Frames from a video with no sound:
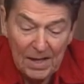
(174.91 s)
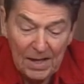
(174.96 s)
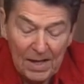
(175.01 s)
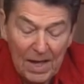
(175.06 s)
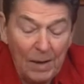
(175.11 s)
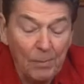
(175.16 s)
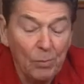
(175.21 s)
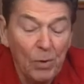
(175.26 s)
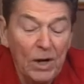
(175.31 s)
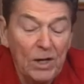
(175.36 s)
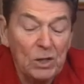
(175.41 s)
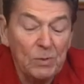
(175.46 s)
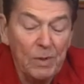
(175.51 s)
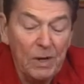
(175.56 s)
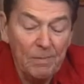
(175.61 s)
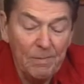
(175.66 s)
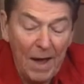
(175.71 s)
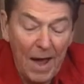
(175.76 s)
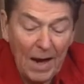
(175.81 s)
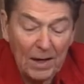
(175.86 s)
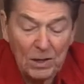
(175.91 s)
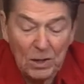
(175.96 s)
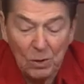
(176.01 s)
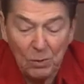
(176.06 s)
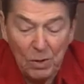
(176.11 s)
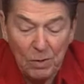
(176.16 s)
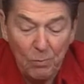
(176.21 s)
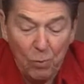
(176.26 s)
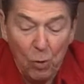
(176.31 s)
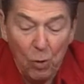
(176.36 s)
That brings me back to the
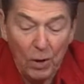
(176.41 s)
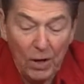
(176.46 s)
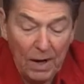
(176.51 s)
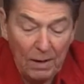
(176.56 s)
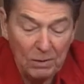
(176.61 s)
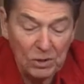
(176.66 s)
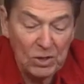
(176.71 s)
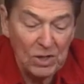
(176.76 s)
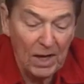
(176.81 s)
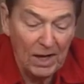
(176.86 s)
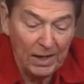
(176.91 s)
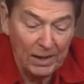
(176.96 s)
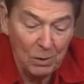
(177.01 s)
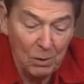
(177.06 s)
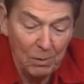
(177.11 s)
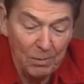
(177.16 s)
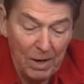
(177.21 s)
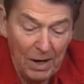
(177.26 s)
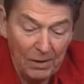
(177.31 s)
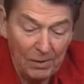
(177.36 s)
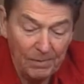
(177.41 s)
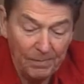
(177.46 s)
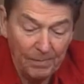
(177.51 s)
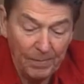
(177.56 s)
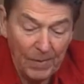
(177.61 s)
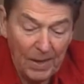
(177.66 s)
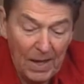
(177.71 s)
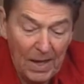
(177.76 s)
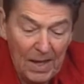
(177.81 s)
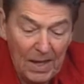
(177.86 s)
report I was telling you about.
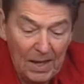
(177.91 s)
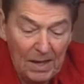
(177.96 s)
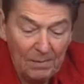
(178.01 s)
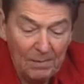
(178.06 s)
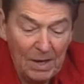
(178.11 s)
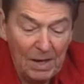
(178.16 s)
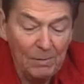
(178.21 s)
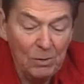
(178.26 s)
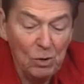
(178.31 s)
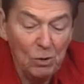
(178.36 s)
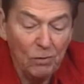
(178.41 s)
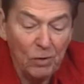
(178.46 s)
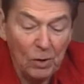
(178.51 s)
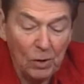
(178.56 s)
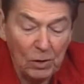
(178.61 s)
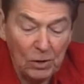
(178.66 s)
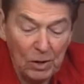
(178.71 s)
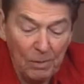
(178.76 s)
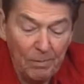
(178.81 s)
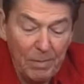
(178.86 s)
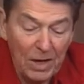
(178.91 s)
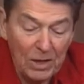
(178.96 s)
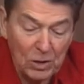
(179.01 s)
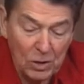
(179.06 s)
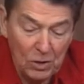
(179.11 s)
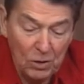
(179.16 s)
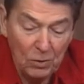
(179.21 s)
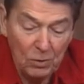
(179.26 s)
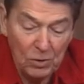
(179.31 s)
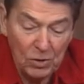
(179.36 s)
Maybe you've heard the
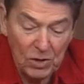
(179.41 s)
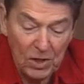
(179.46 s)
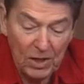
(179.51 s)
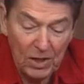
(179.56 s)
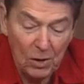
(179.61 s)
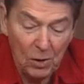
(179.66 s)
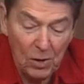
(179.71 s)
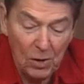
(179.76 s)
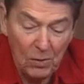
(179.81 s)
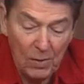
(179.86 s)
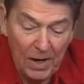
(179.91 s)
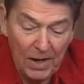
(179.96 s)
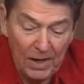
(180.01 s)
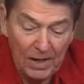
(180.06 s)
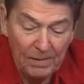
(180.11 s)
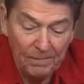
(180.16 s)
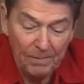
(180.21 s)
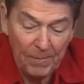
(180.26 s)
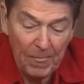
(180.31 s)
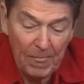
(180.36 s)
best news in it already.